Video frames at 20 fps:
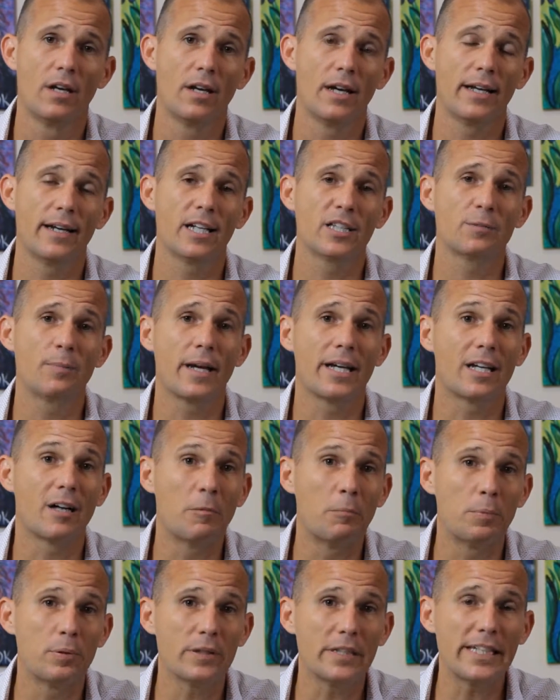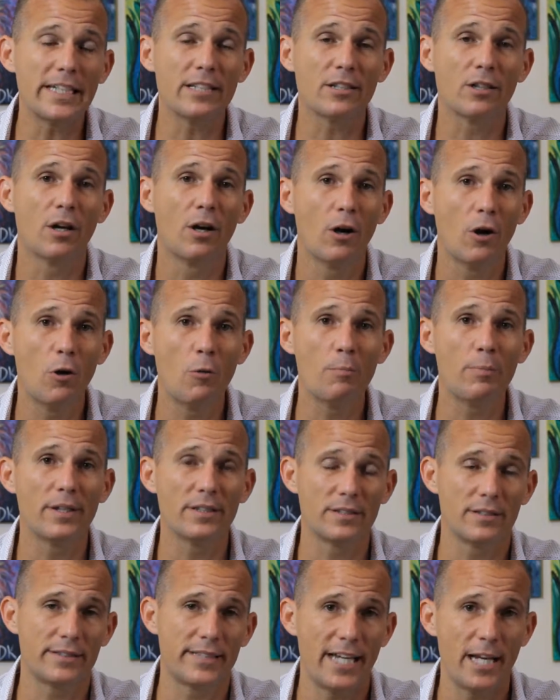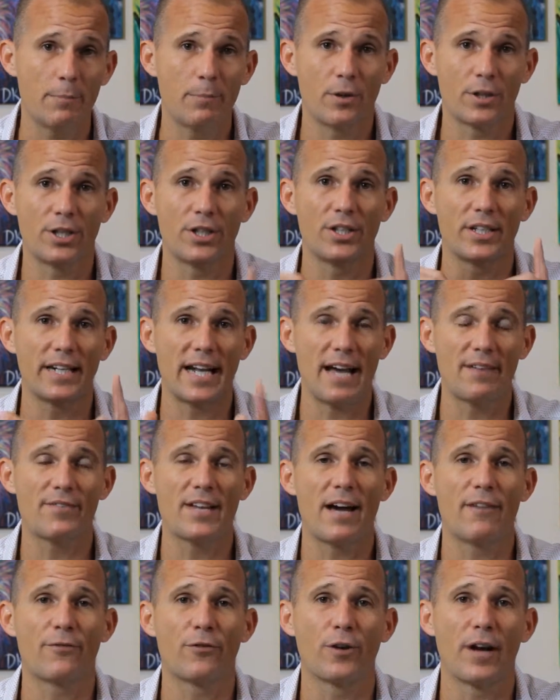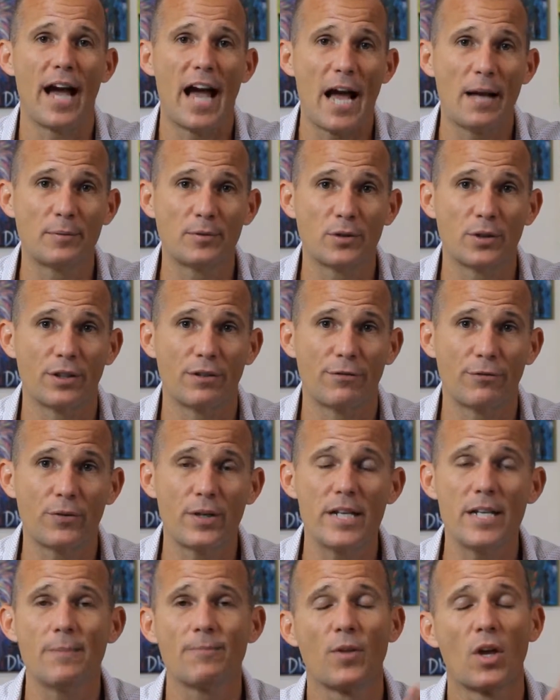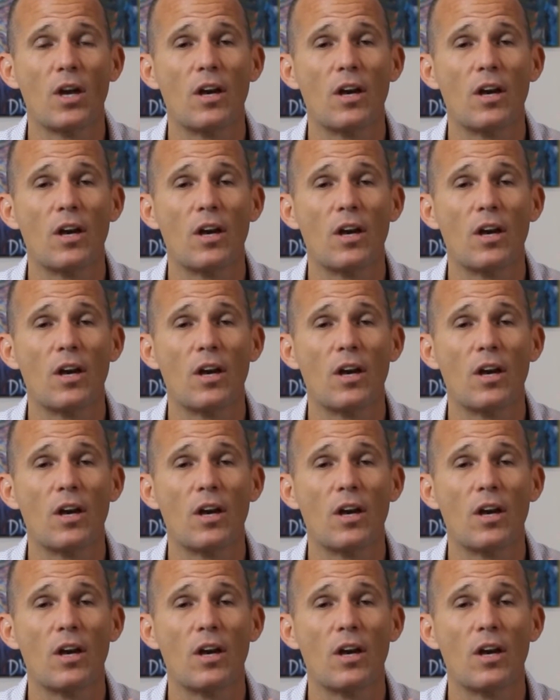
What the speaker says: And that's my complete home business handbook. You can have that for absolutely free.